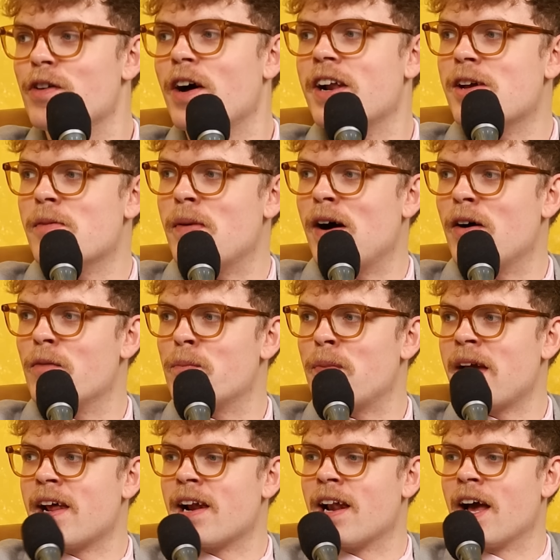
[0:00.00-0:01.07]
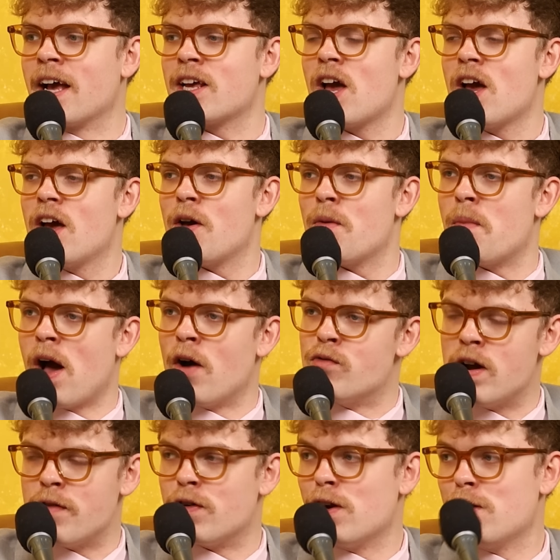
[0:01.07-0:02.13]
funny about being like a
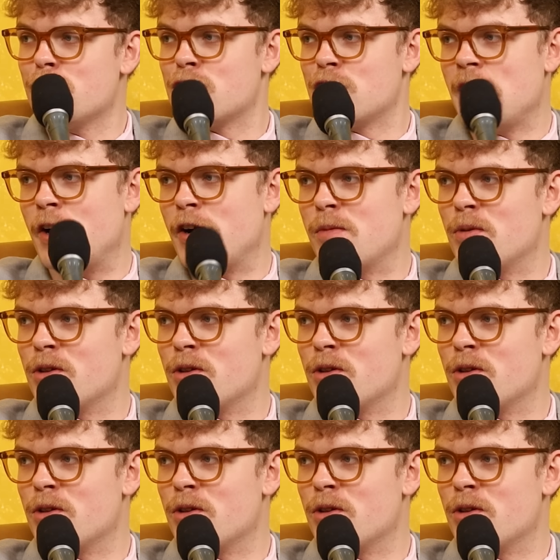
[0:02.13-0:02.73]
revolutionary,